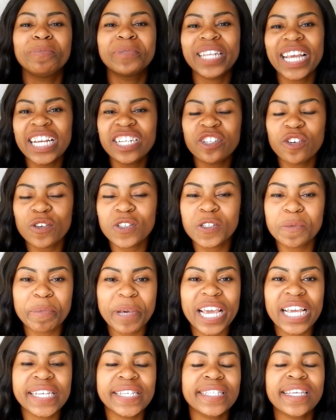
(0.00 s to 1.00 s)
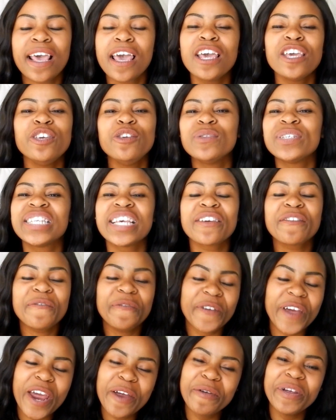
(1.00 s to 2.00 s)
update your space
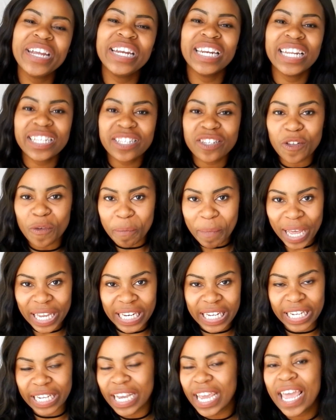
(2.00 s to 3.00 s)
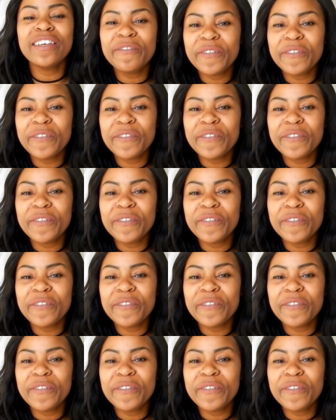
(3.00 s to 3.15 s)
using very little money.